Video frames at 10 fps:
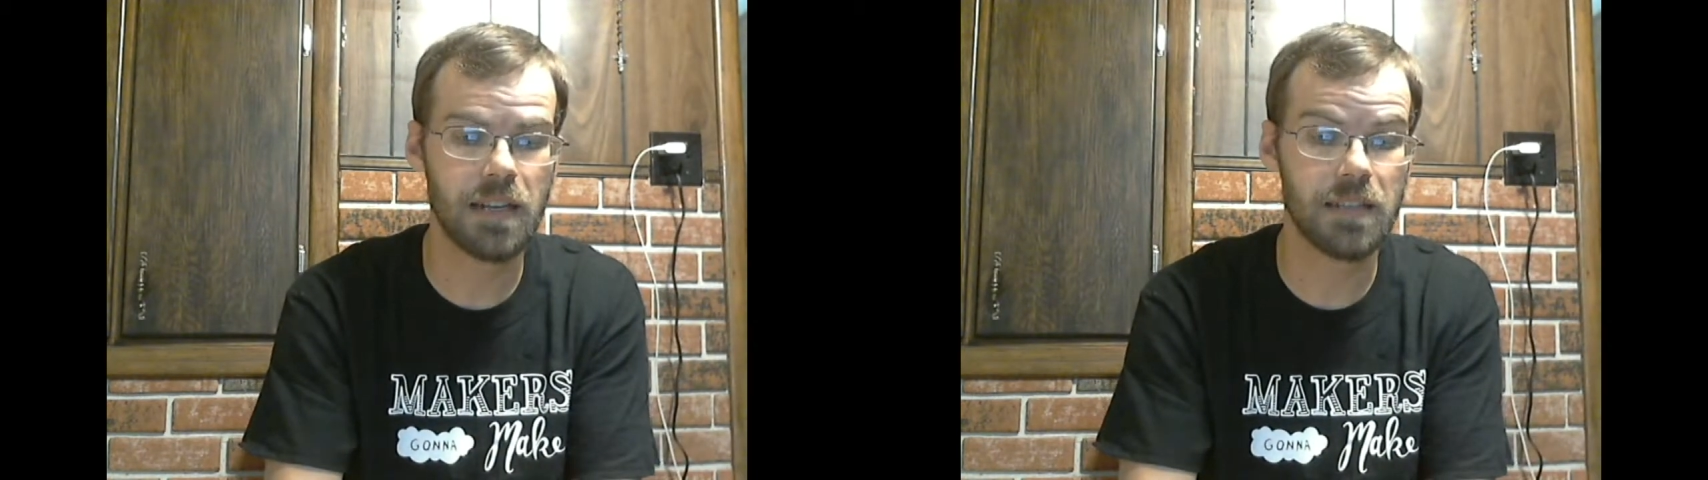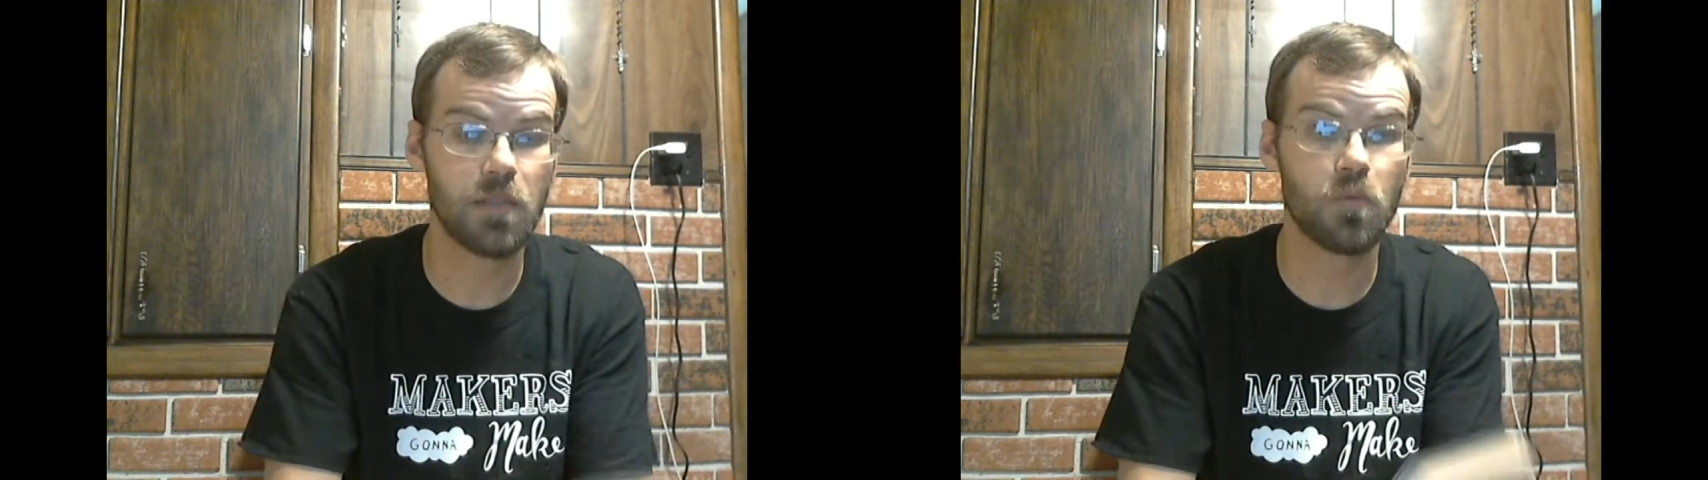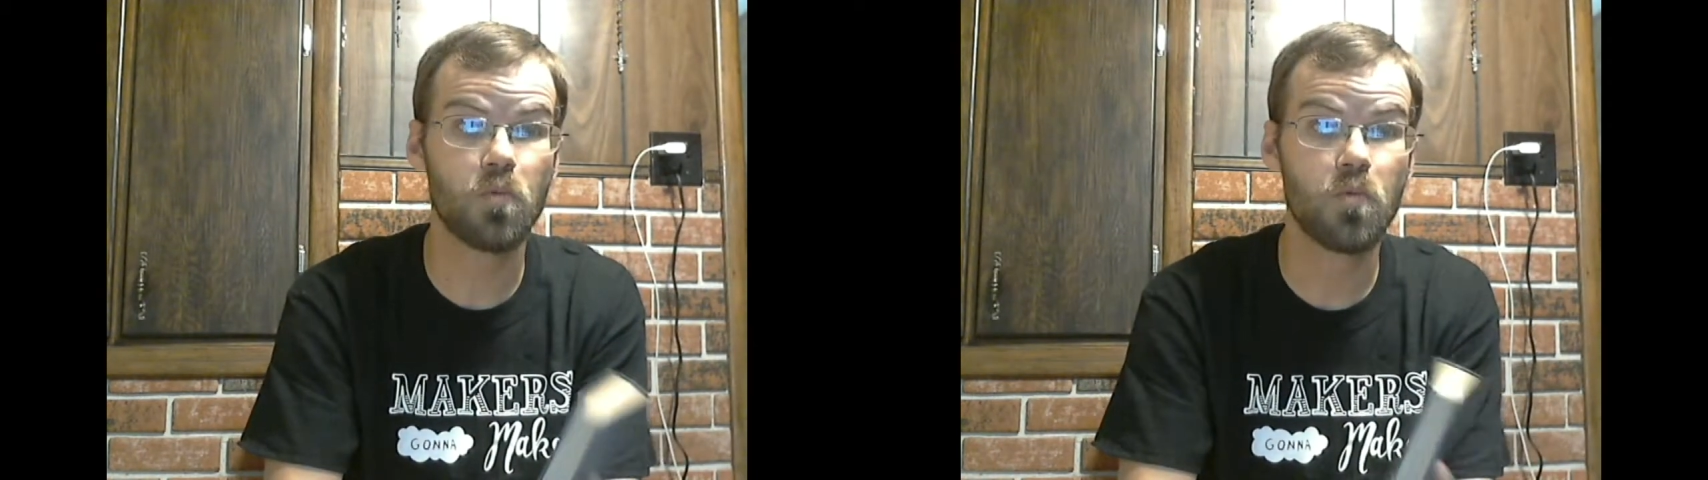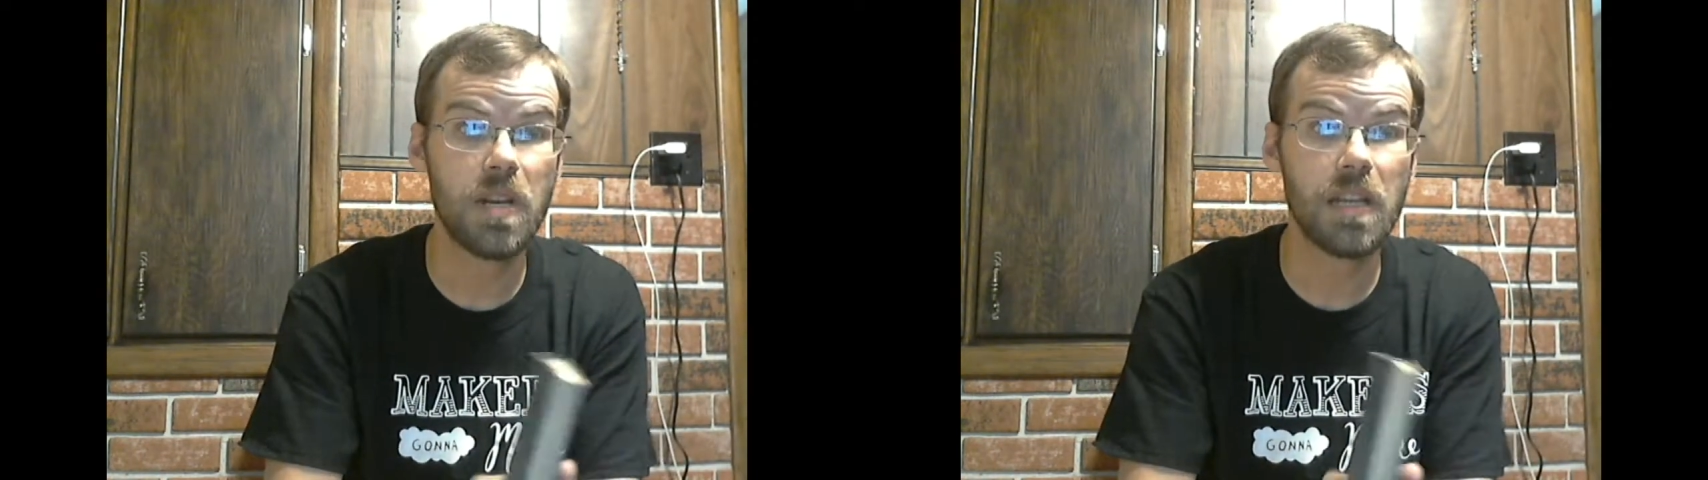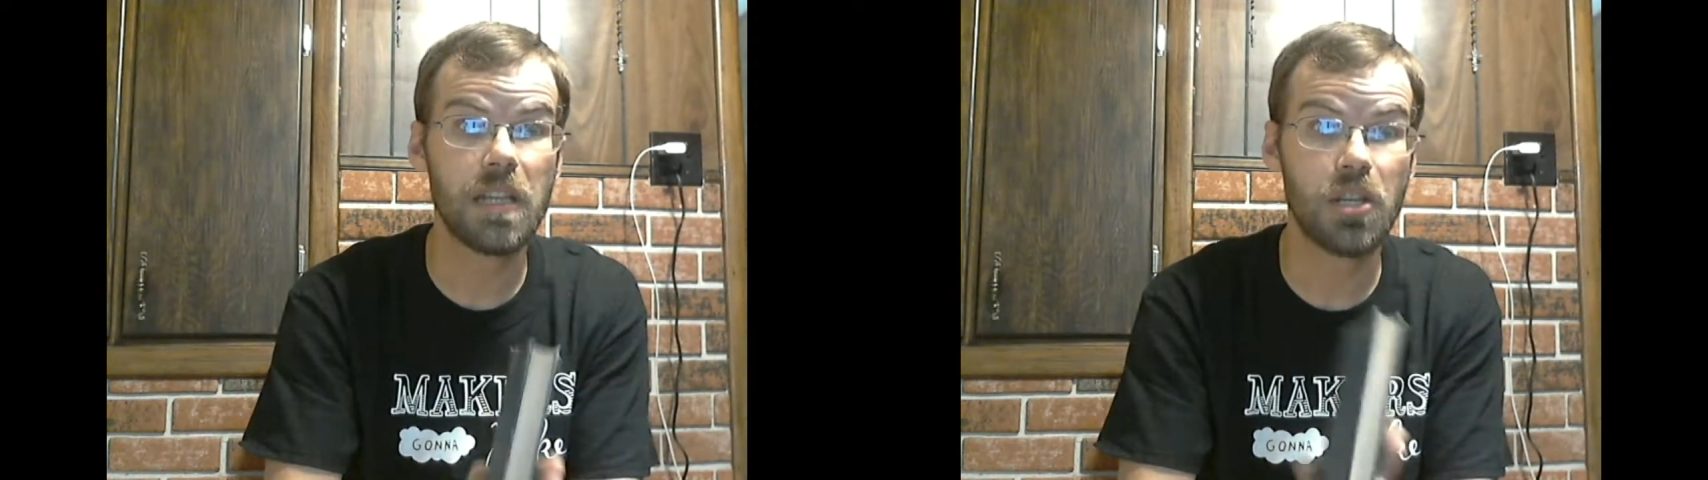and it's in
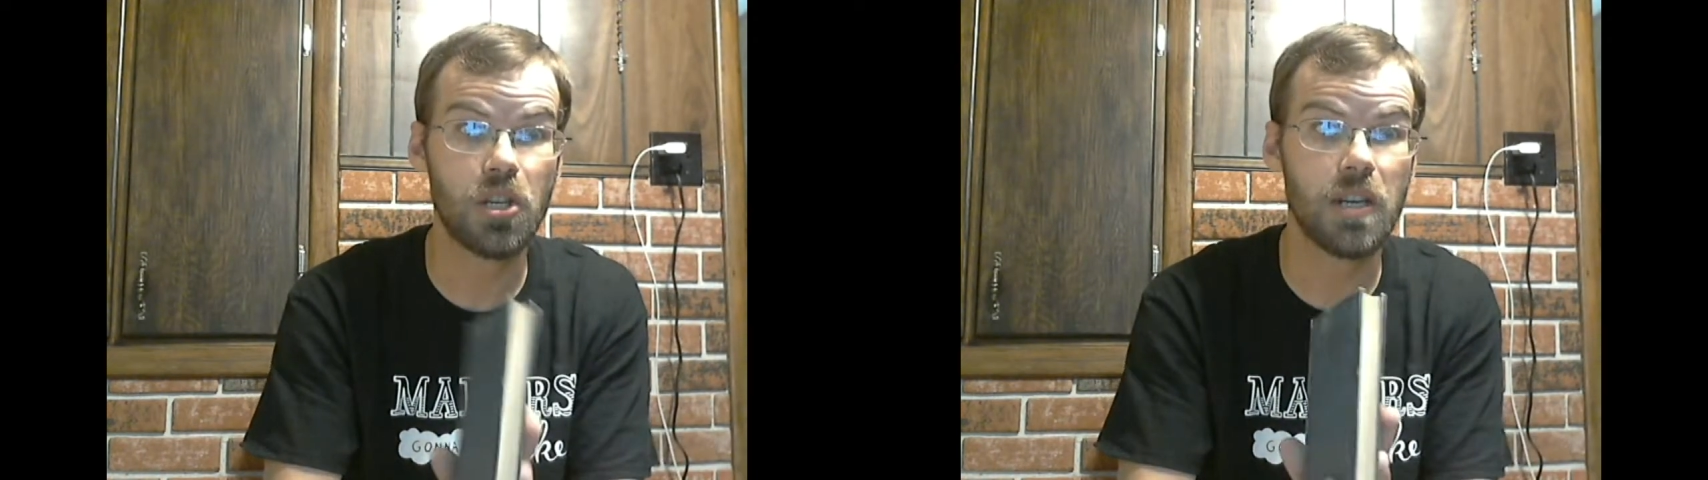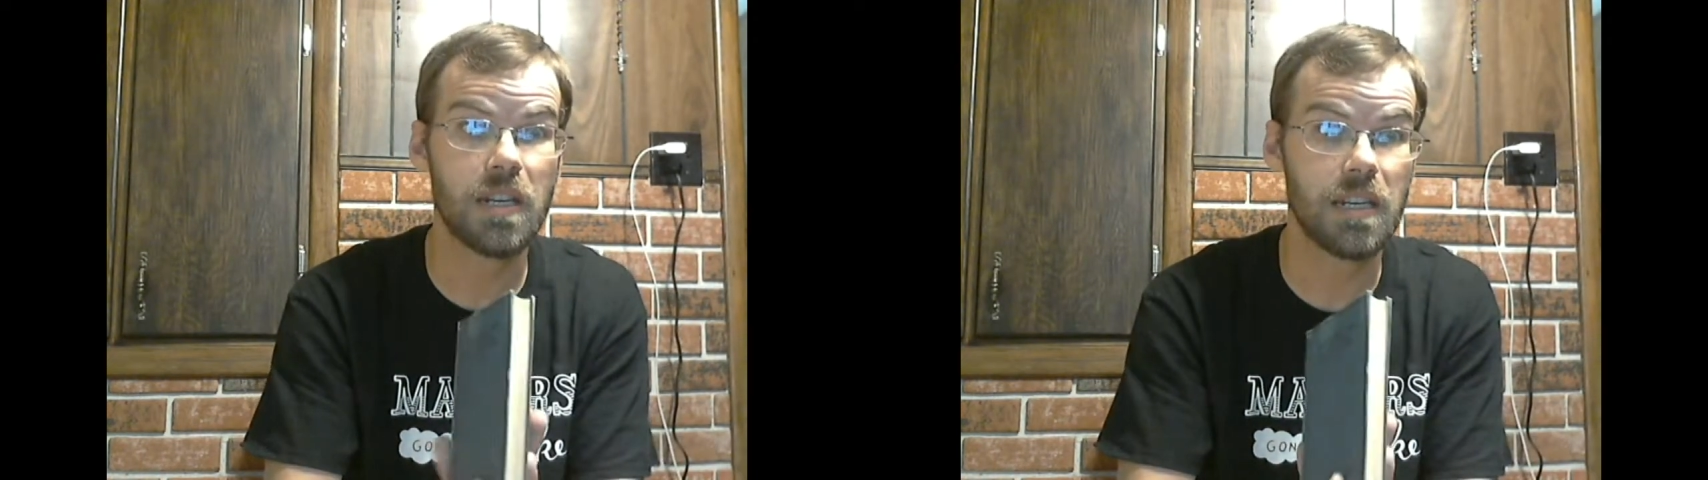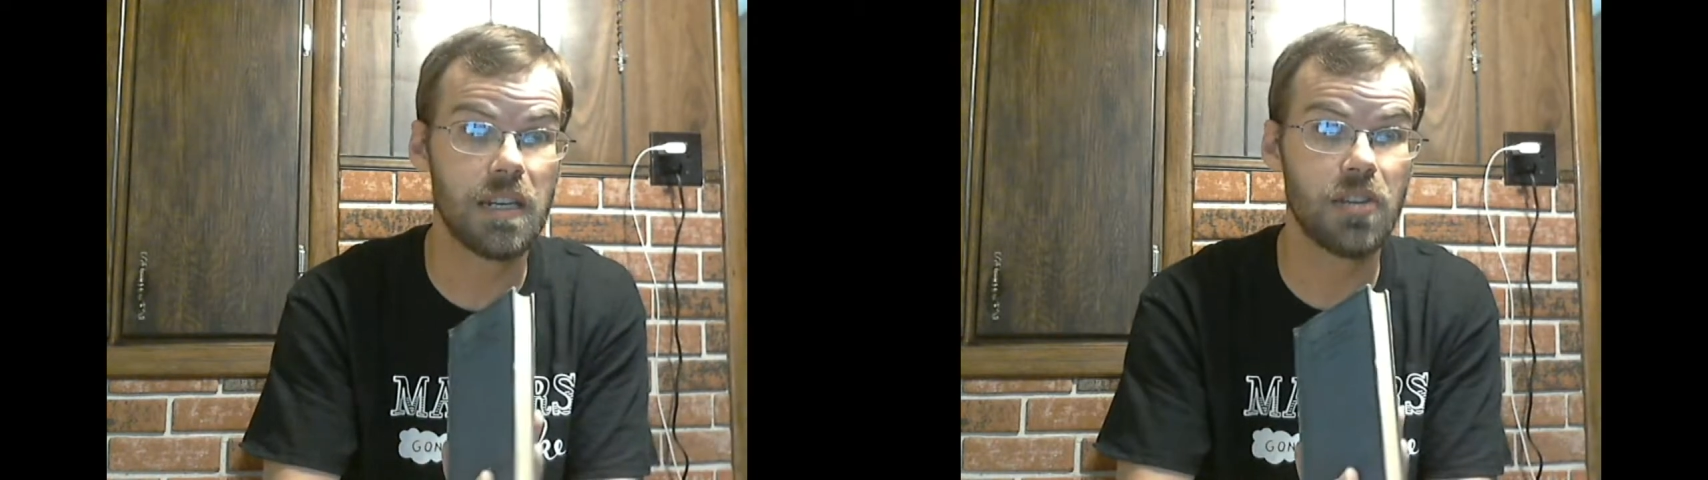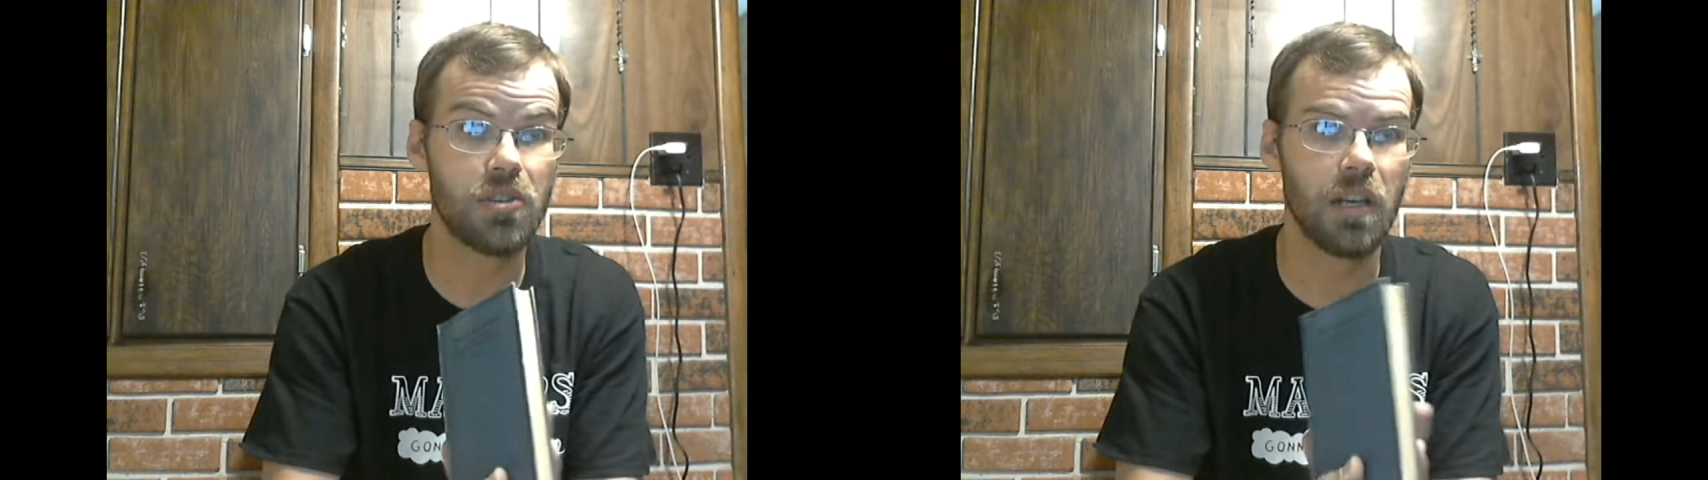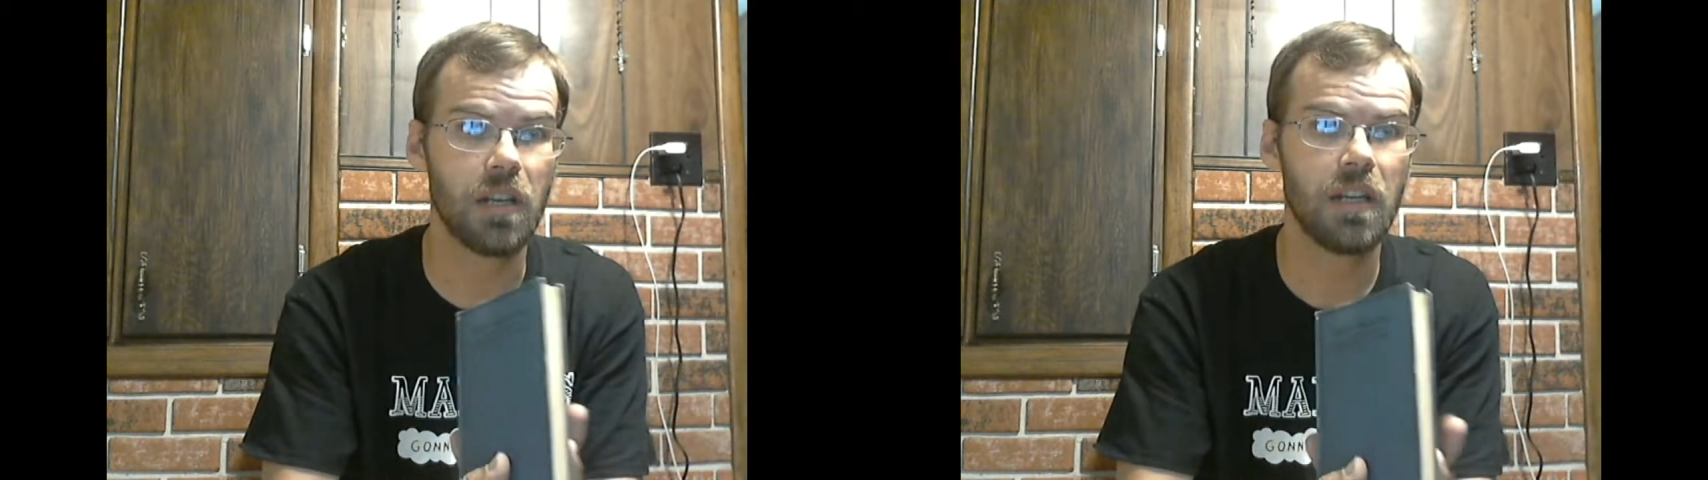really good
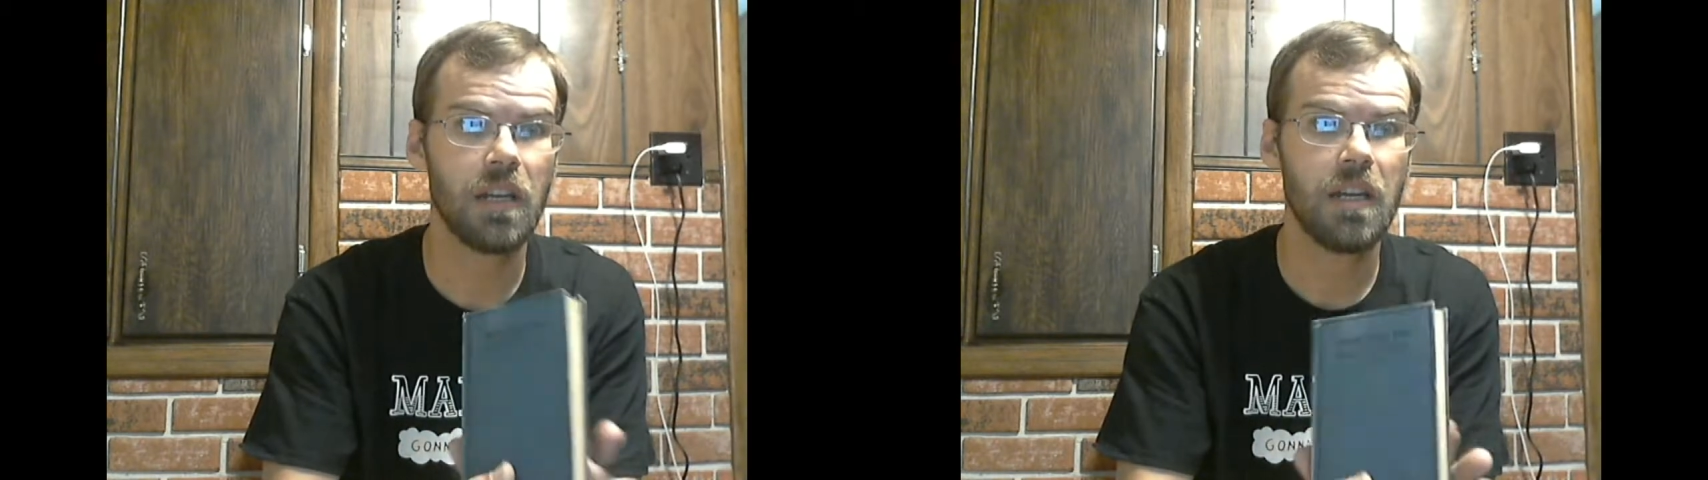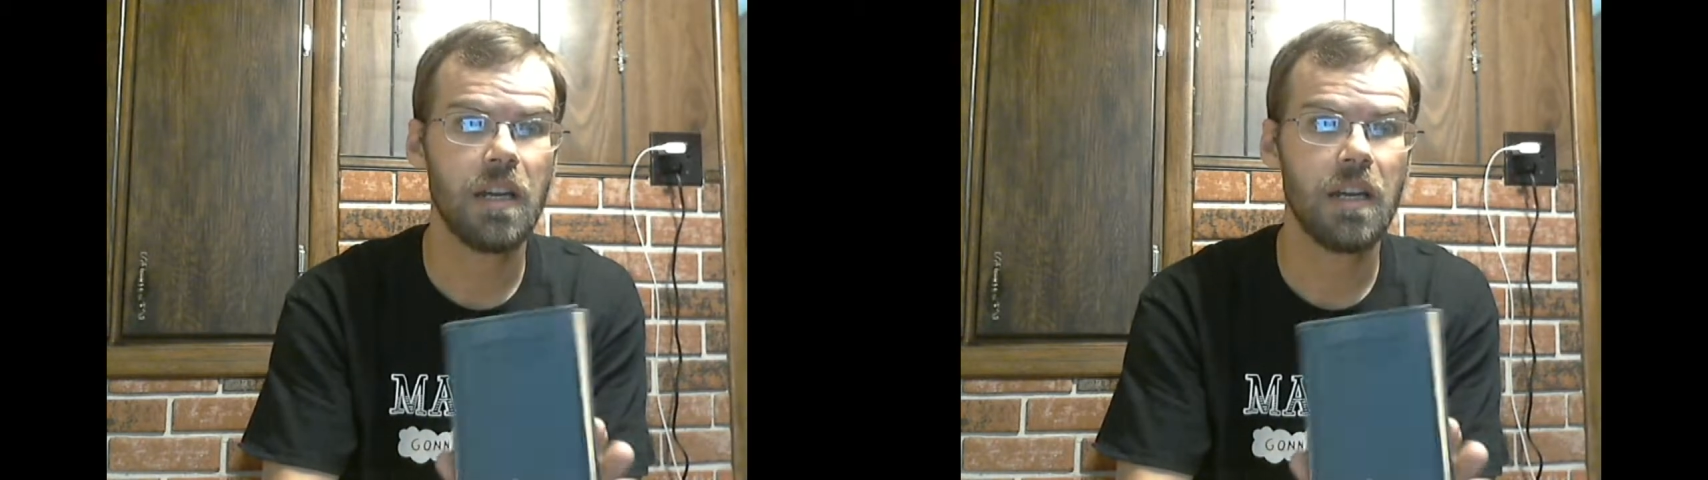condition.